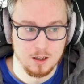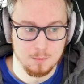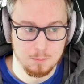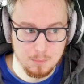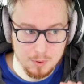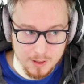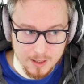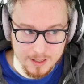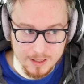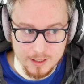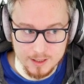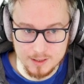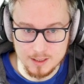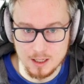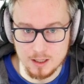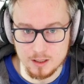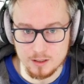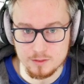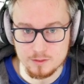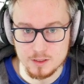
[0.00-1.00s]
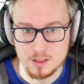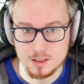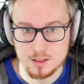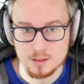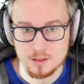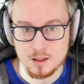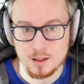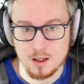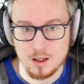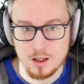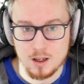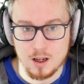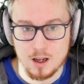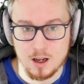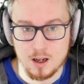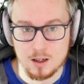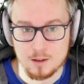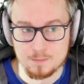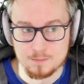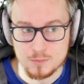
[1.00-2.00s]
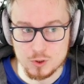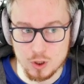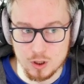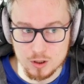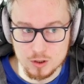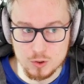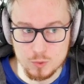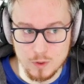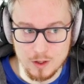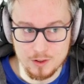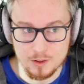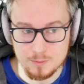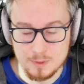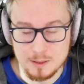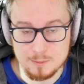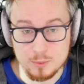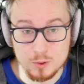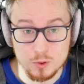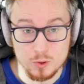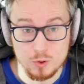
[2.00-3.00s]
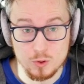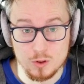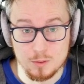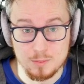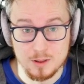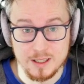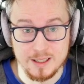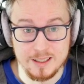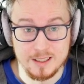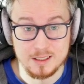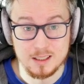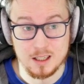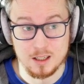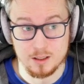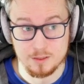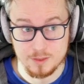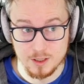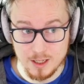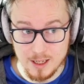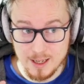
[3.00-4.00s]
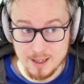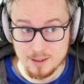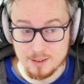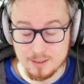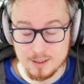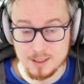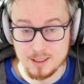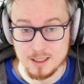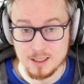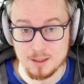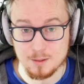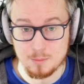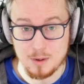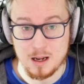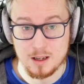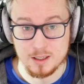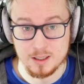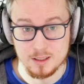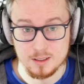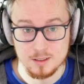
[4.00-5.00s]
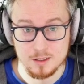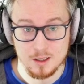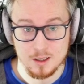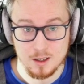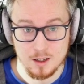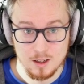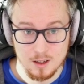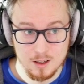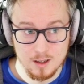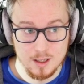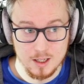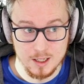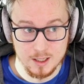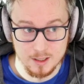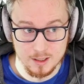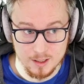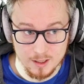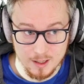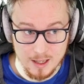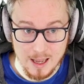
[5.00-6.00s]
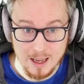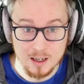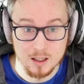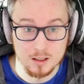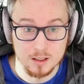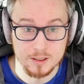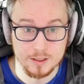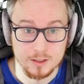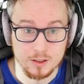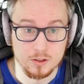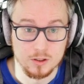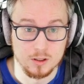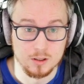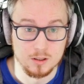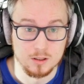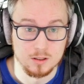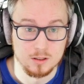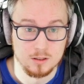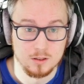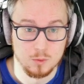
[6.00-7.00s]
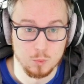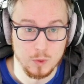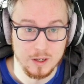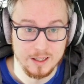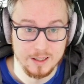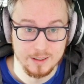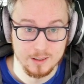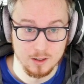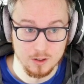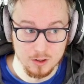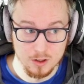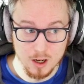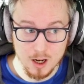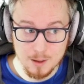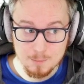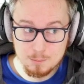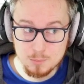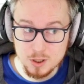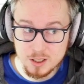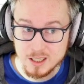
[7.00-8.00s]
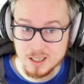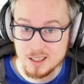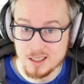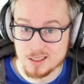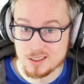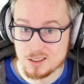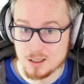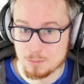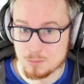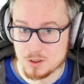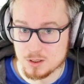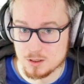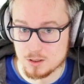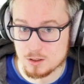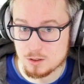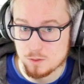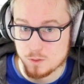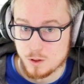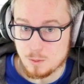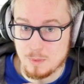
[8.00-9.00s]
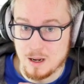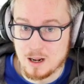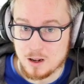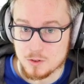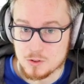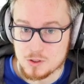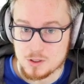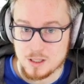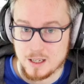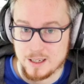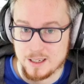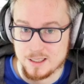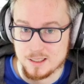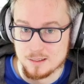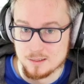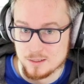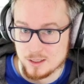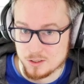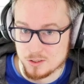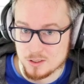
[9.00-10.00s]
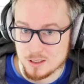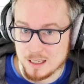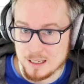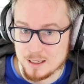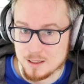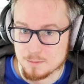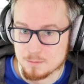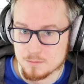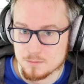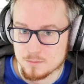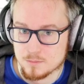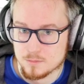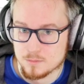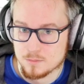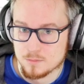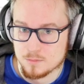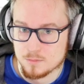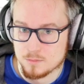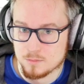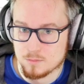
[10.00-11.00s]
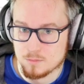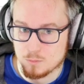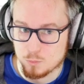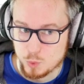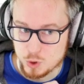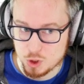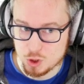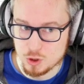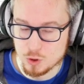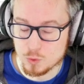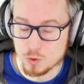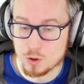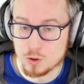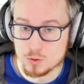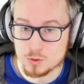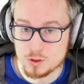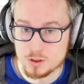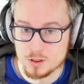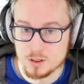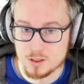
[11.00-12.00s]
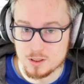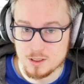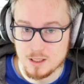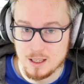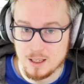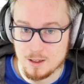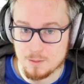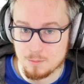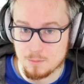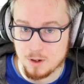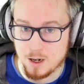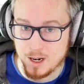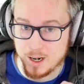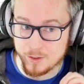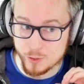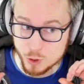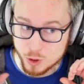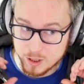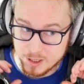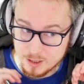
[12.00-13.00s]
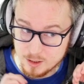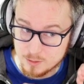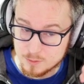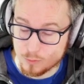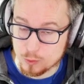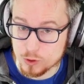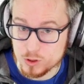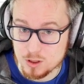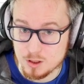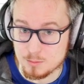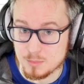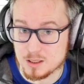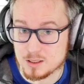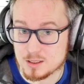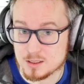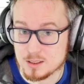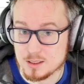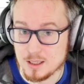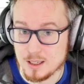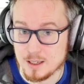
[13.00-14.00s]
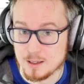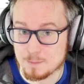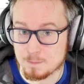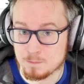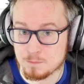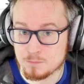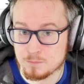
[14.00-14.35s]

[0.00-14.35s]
play a ton of it, talk to other people who are playing a ton of it and thinking about it, in an analytical way, not bringing assumptions from outside this game, which don't hold to this game, and trying to force them onto the game,